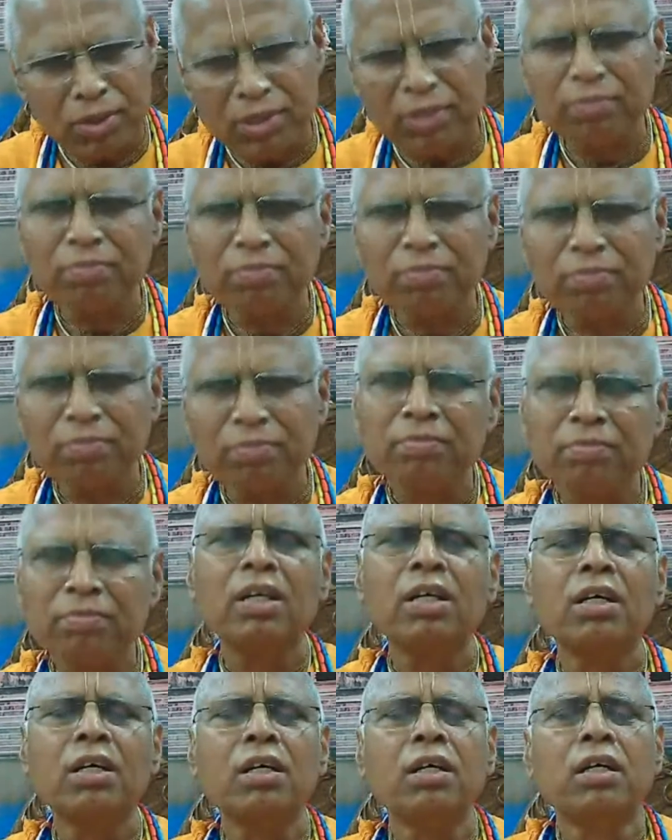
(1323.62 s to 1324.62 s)
is
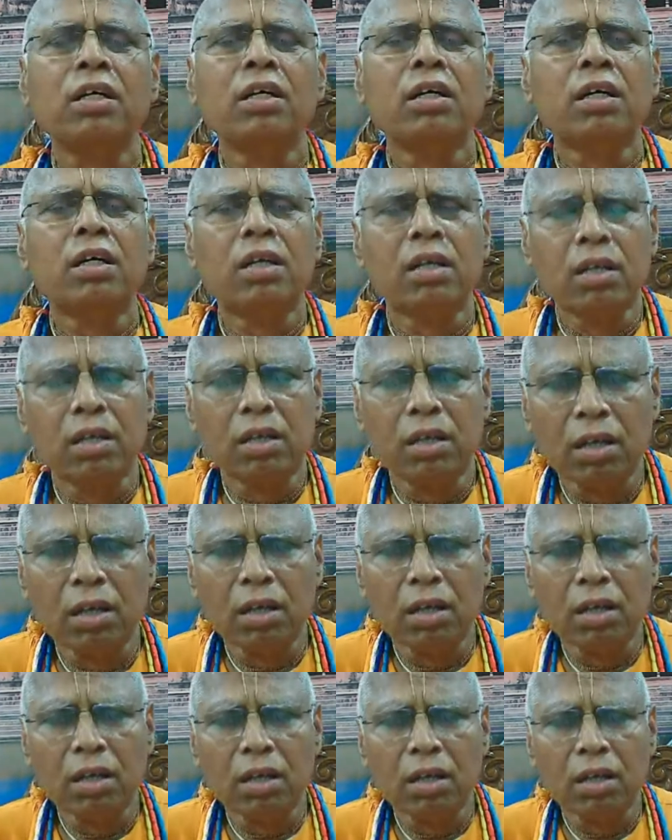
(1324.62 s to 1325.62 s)

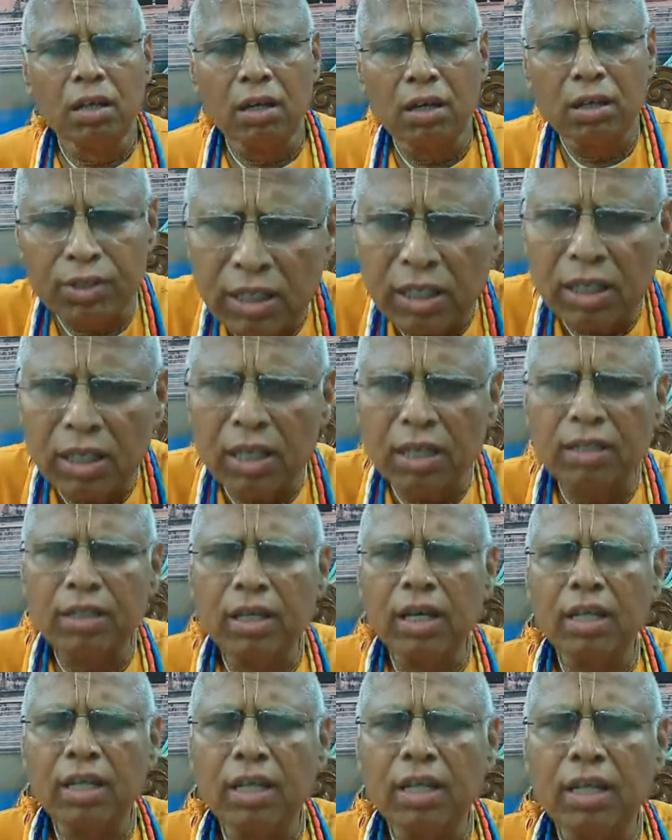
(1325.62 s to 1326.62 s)
also chanting and
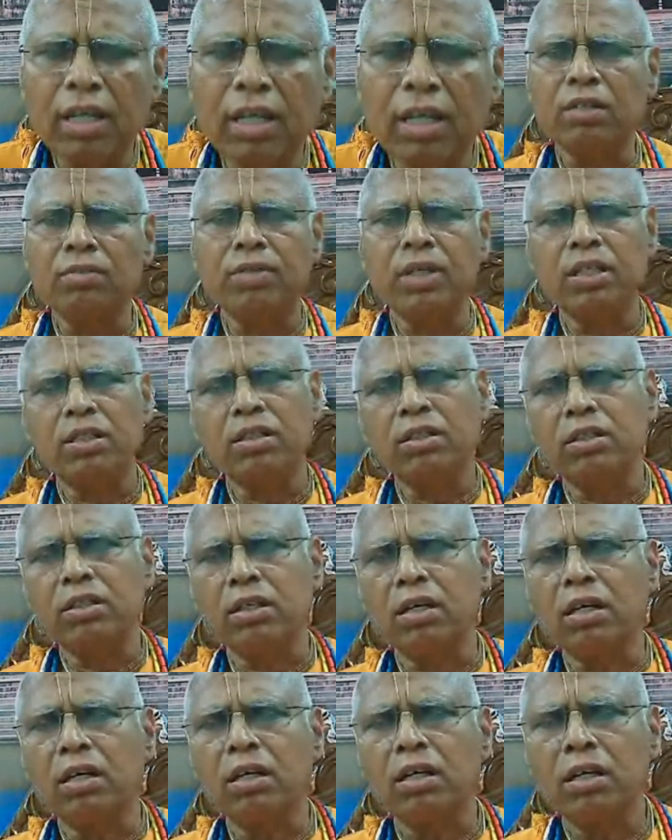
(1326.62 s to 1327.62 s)
dancing with
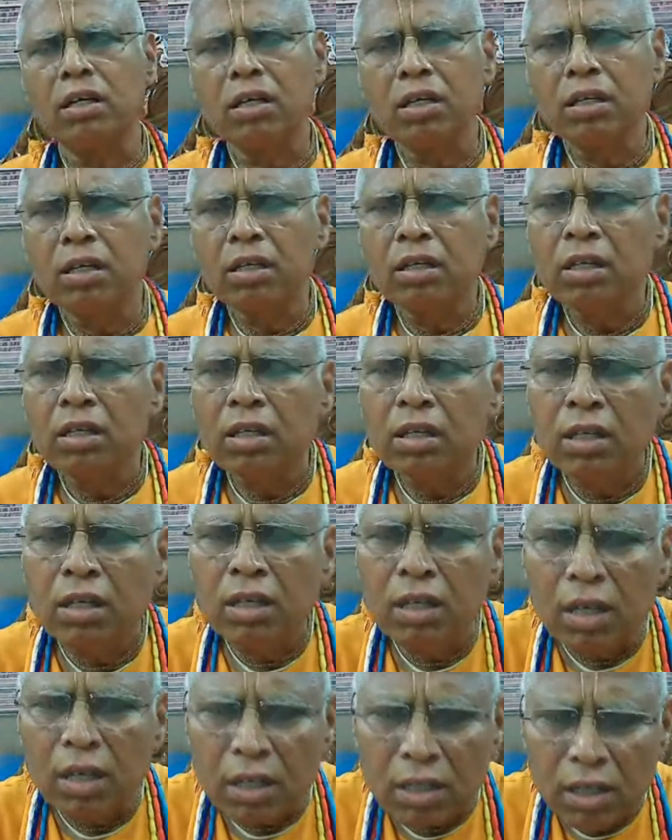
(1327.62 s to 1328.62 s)

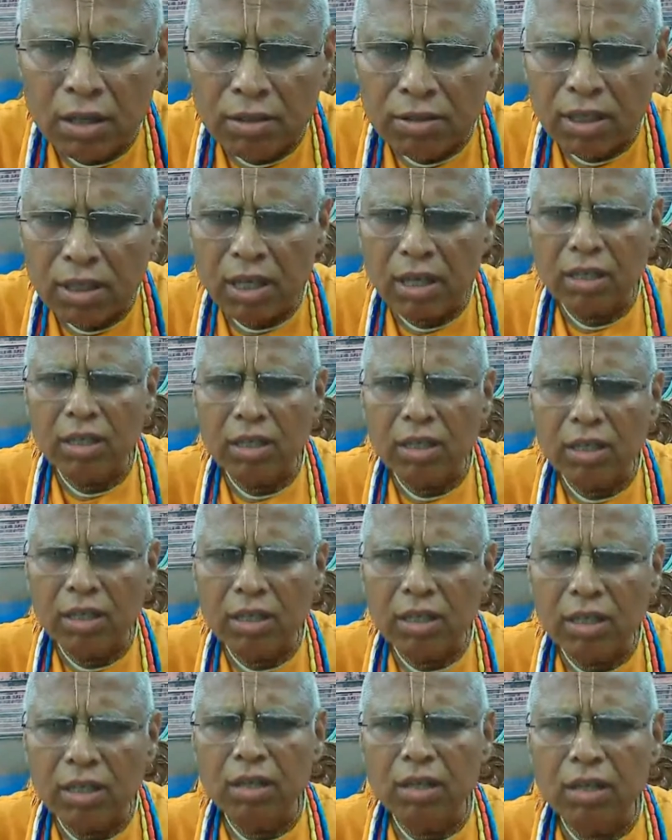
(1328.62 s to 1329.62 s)
Gauranga
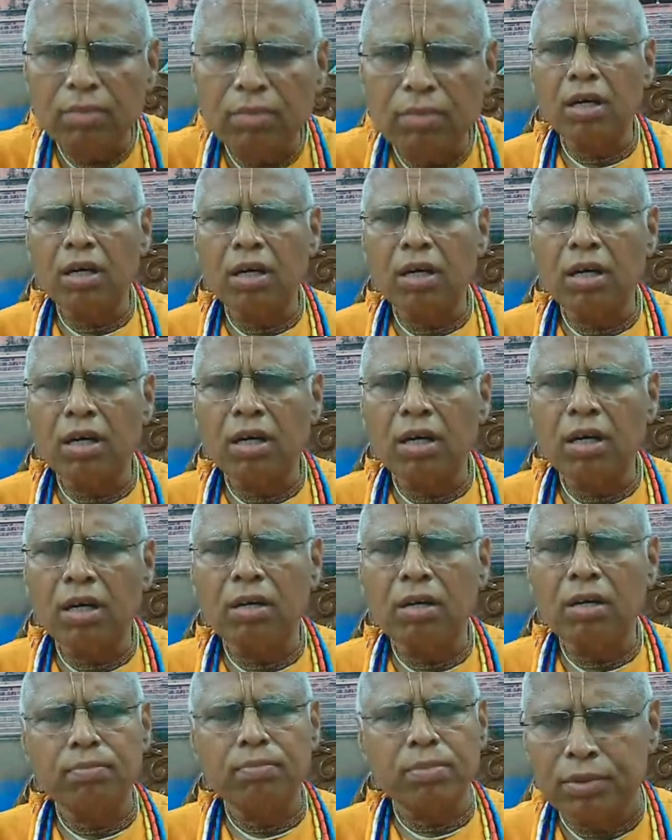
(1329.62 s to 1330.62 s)

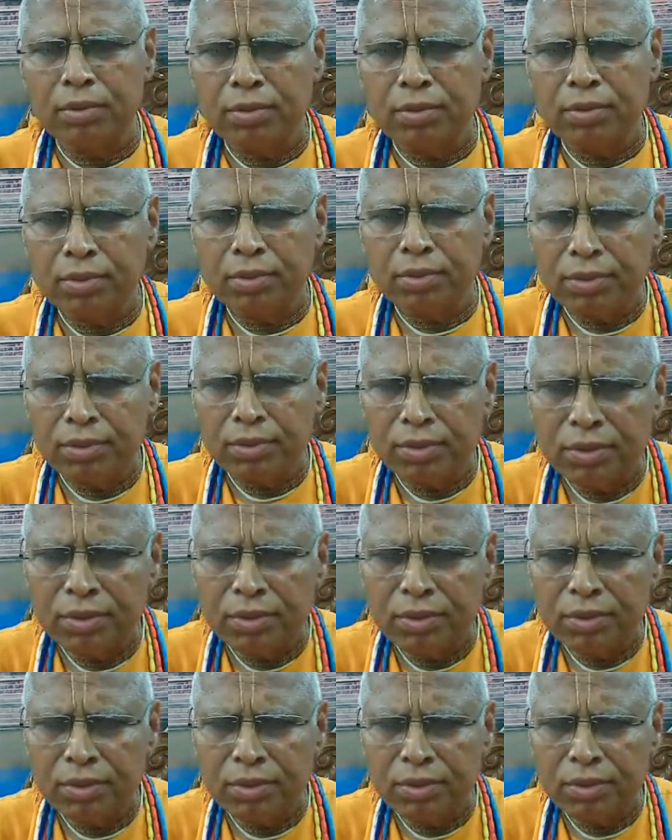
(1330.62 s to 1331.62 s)
Mahaprabhu.
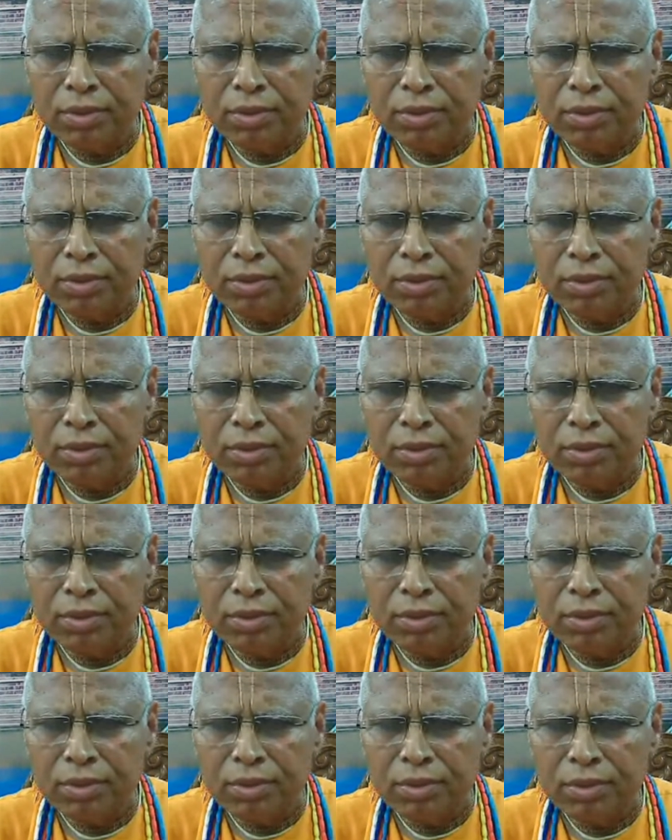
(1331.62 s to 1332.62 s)
And then
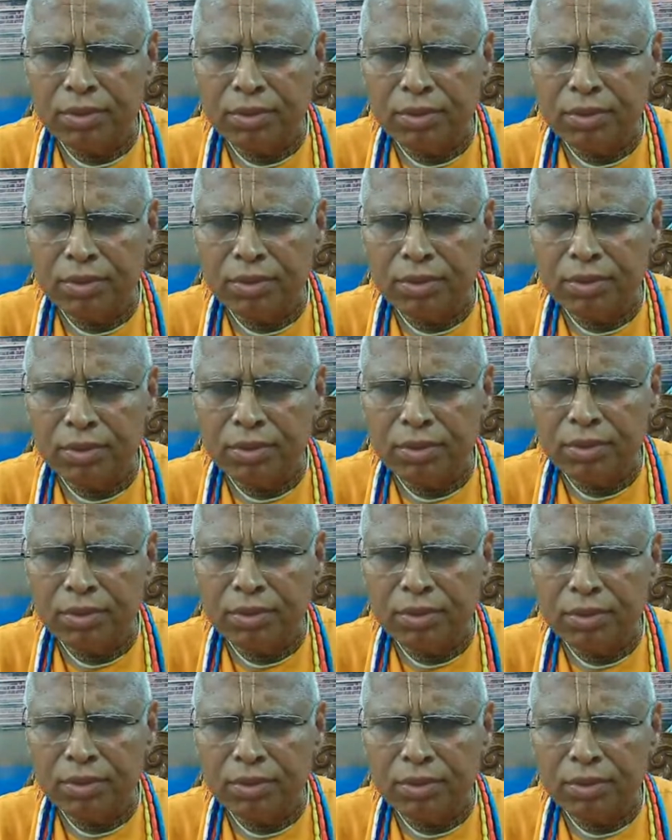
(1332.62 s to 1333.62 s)
comes the
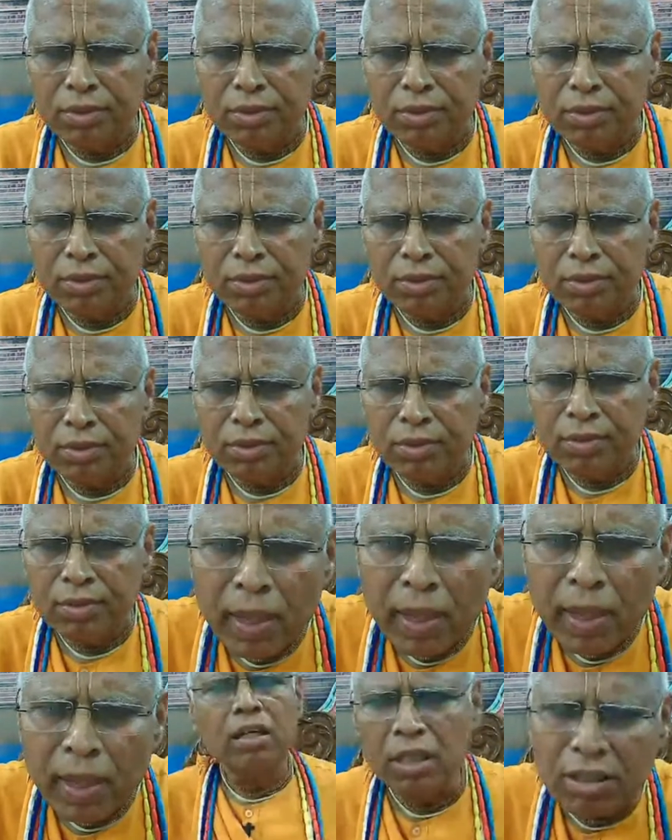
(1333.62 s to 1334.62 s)
sannyas. Chaitanya
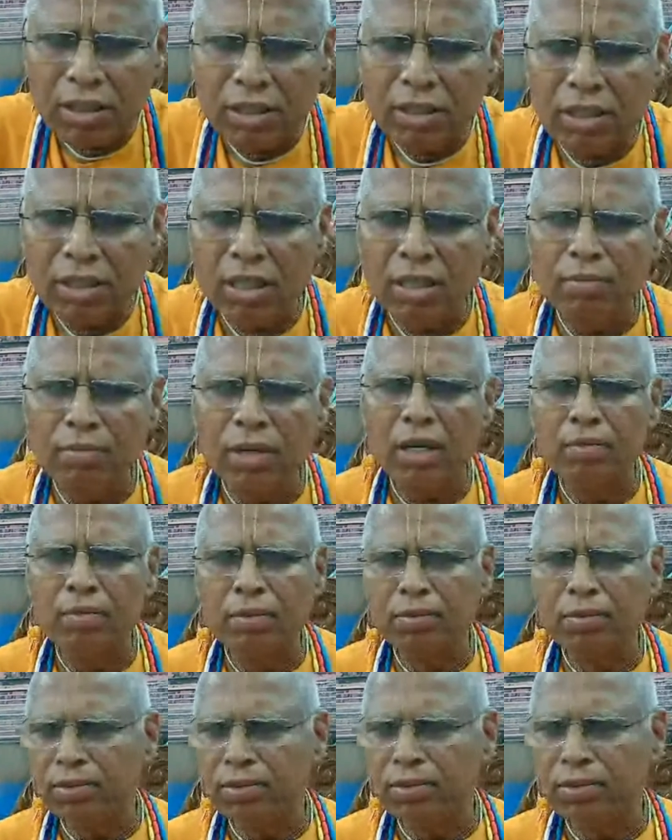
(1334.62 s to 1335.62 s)
Mahaprabhu takes
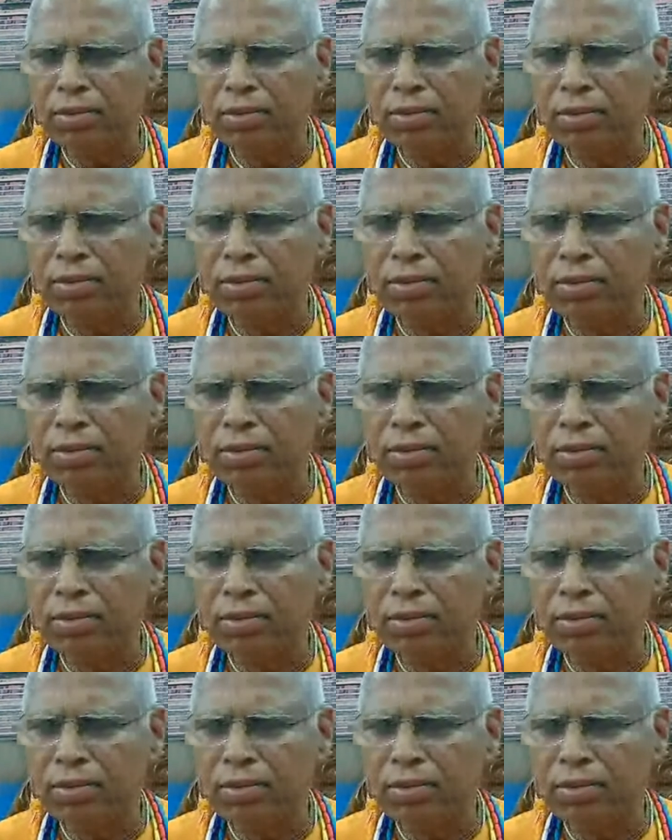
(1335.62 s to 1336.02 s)
sannyas in